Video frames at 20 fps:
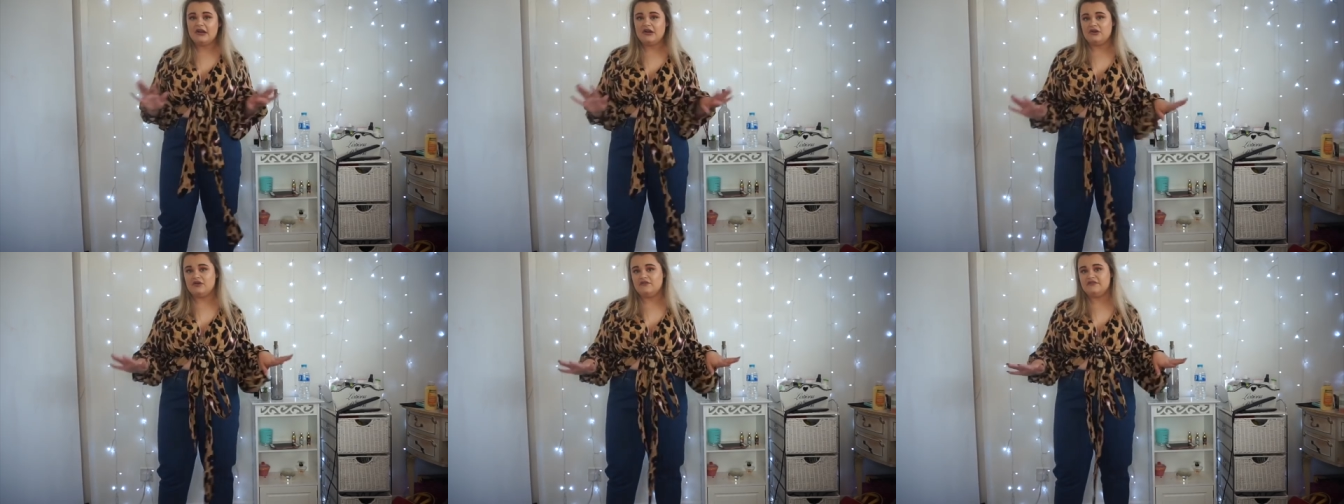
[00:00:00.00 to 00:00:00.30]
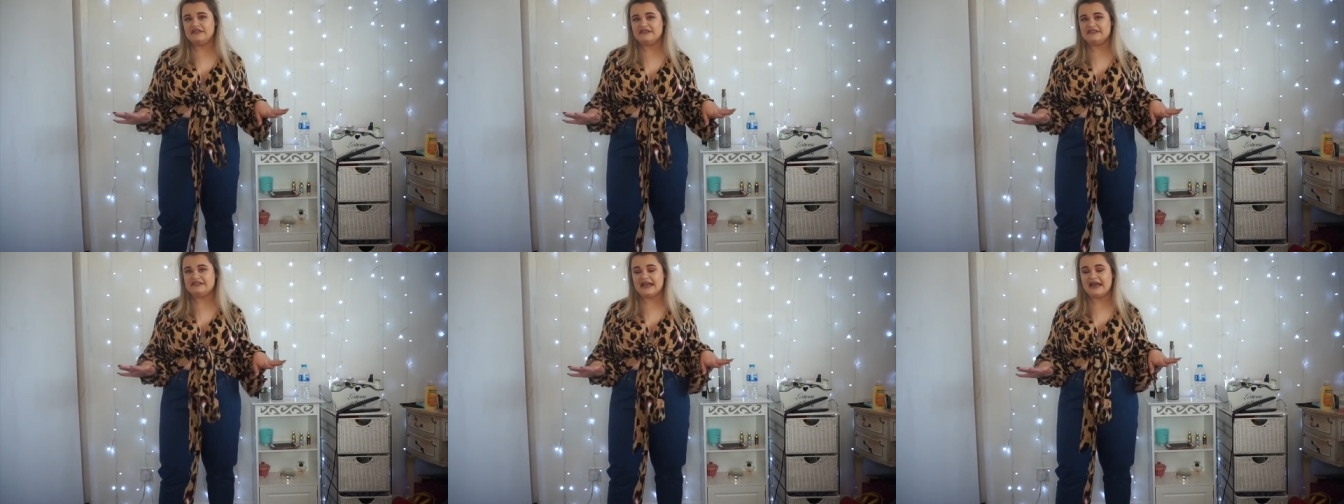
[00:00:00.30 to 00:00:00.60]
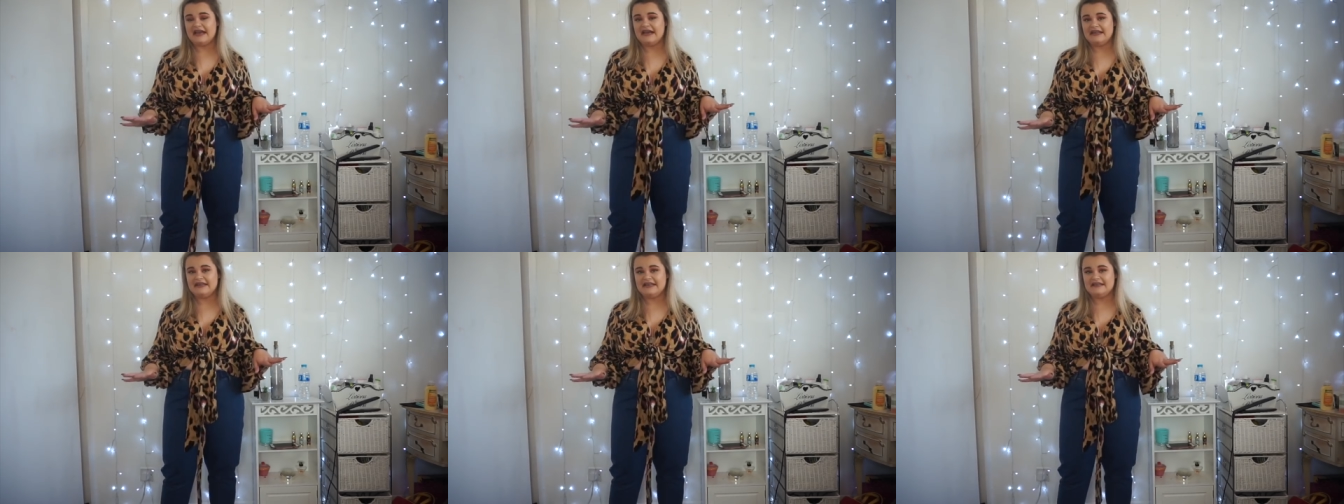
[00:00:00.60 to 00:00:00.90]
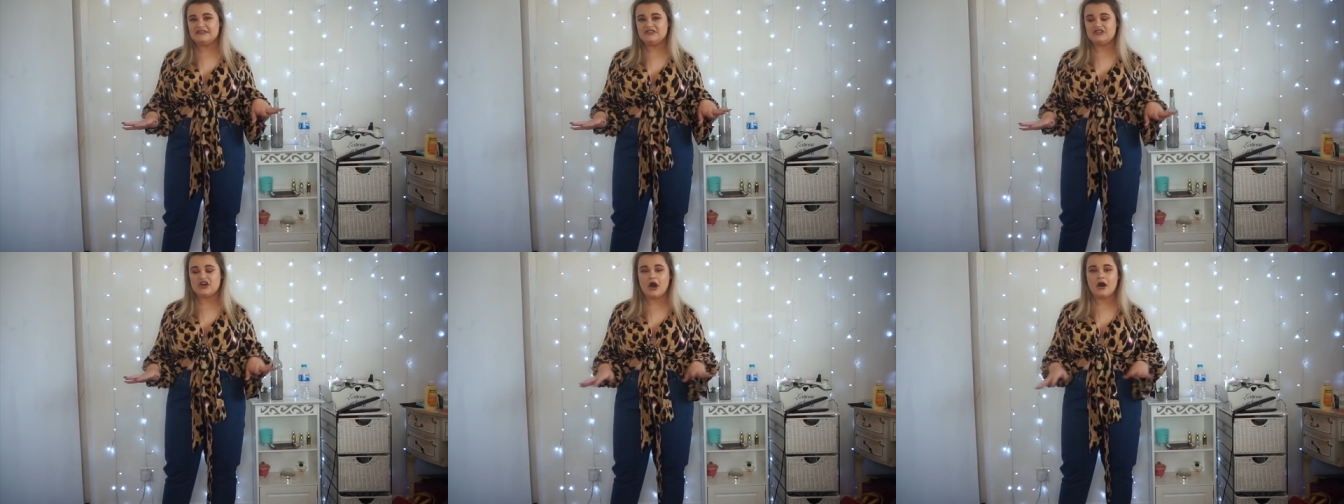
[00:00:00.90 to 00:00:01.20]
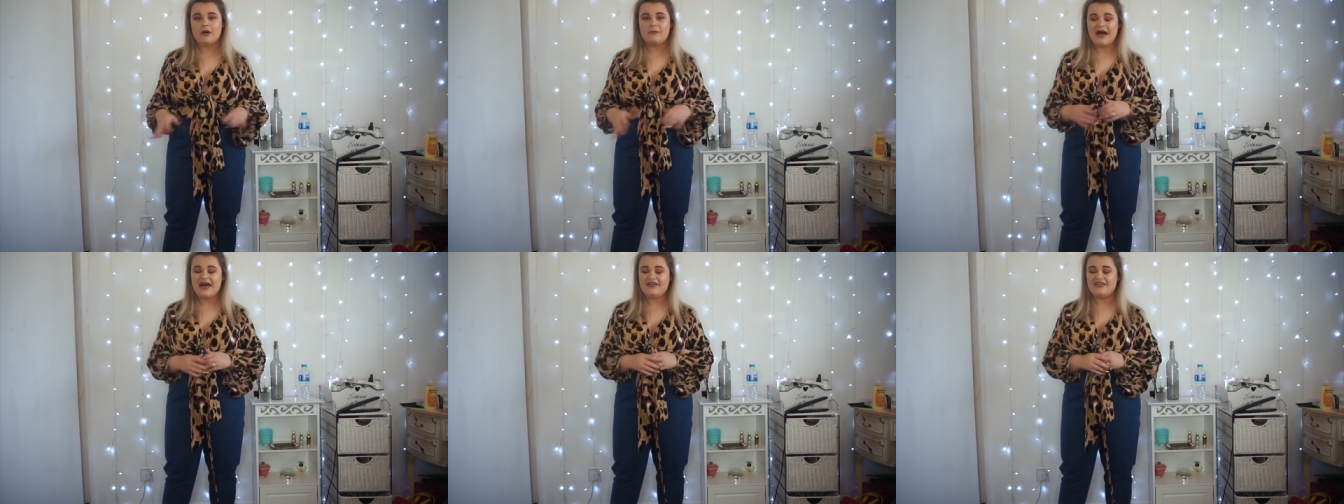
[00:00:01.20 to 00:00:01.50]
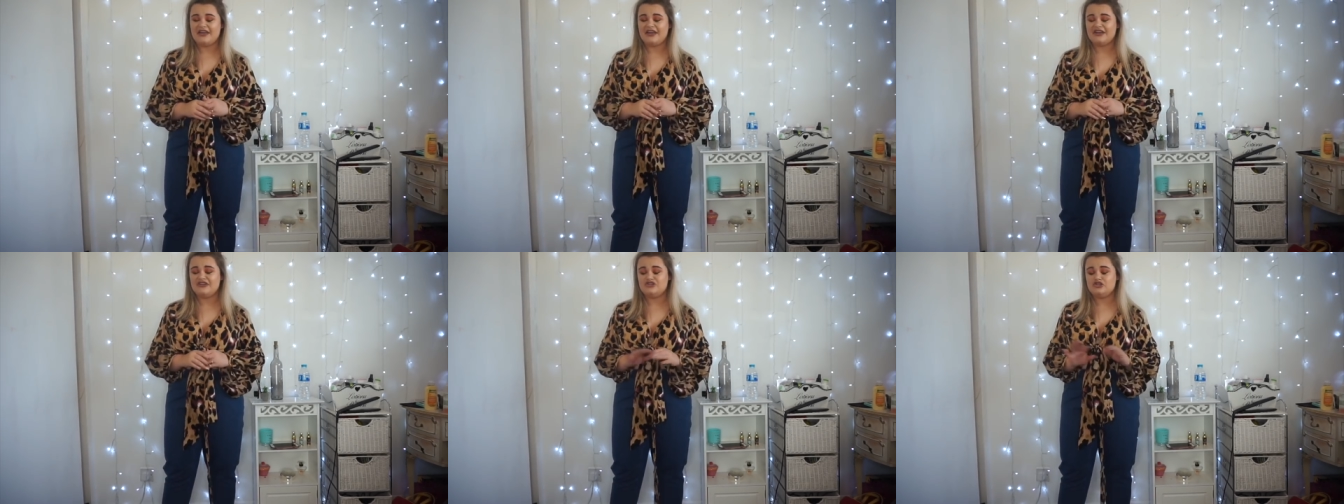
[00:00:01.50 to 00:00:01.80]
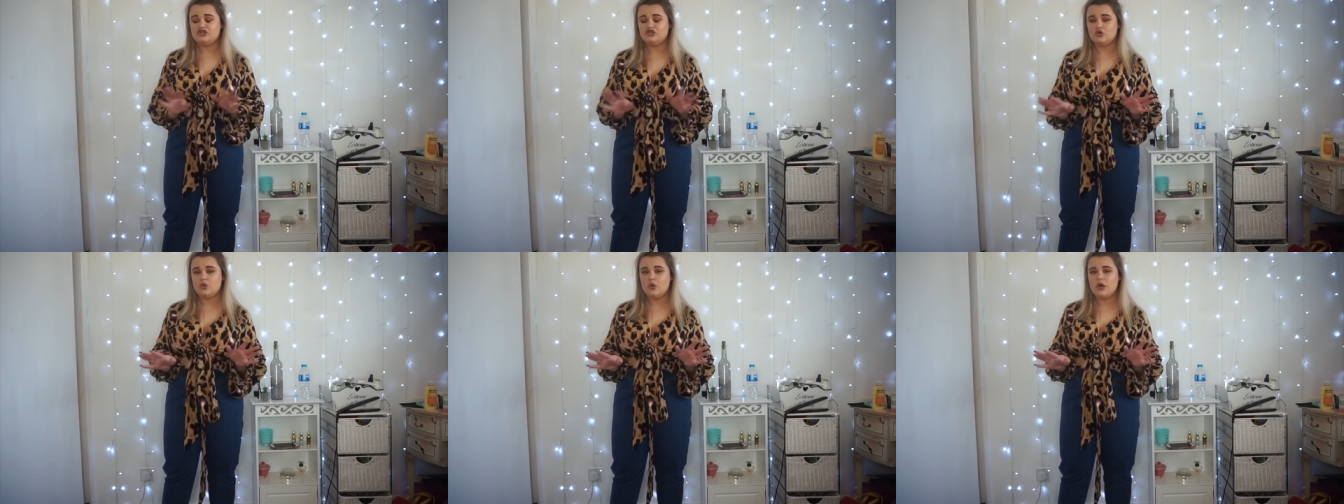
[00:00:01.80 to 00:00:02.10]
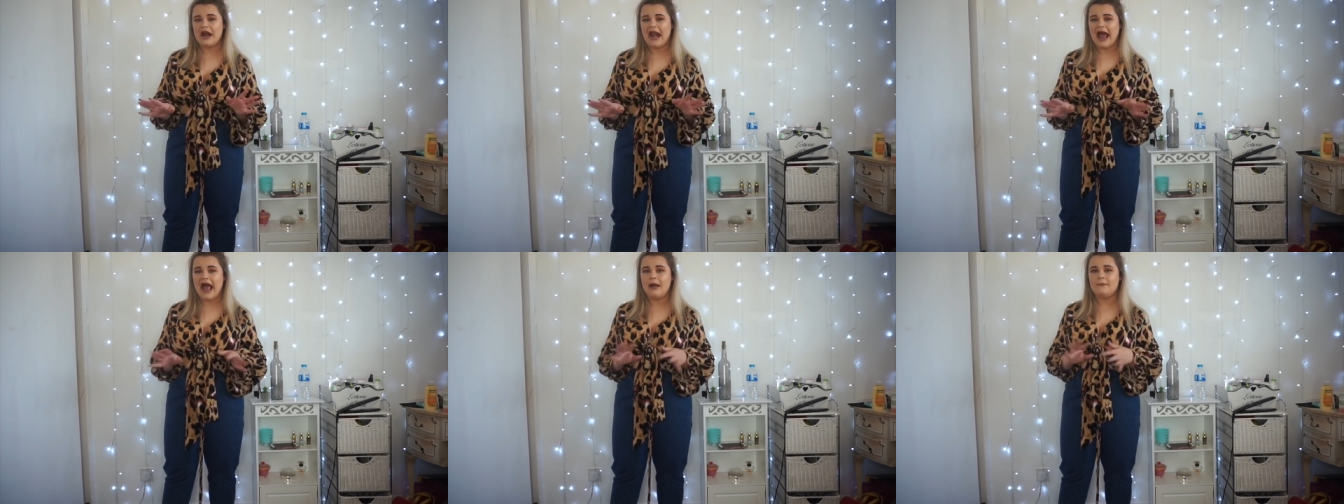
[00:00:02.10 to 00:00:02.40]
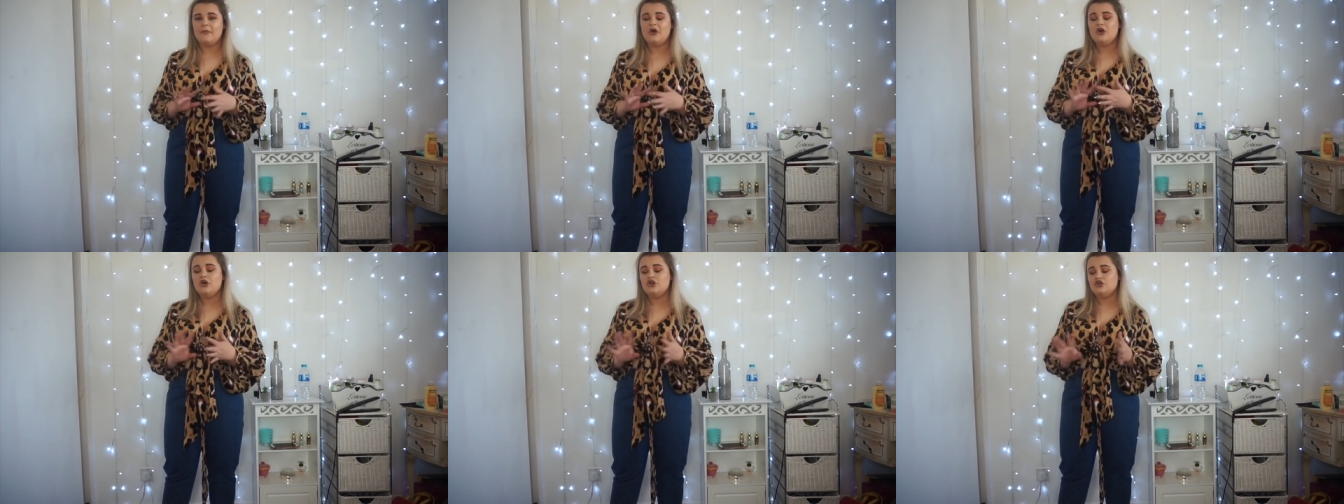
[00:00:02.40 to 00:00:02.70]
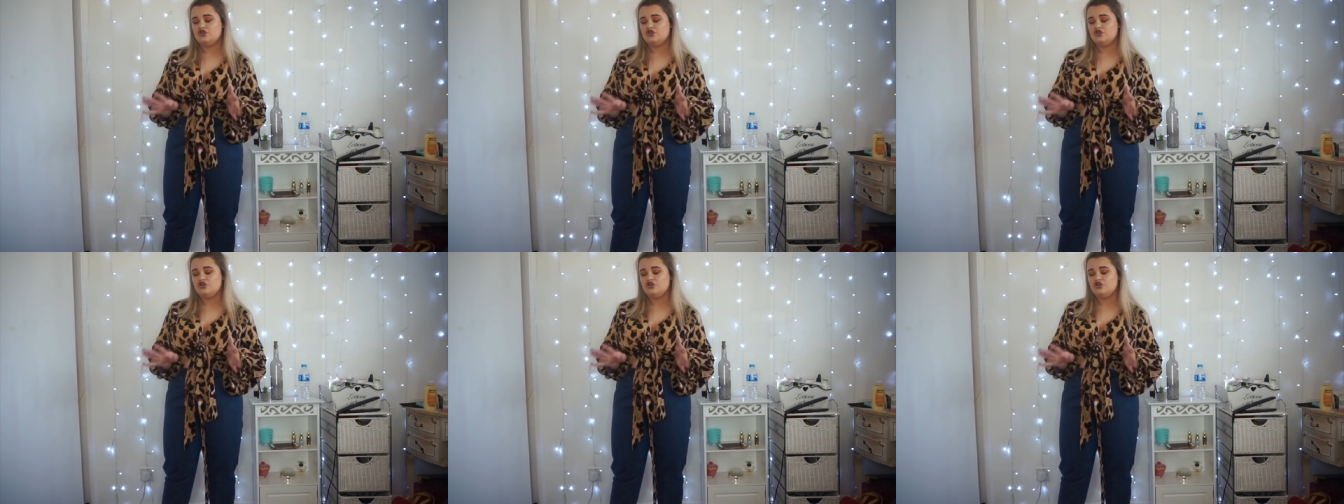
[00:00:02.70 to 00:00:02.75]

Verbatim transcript: love the style of this top. I think it's so glam,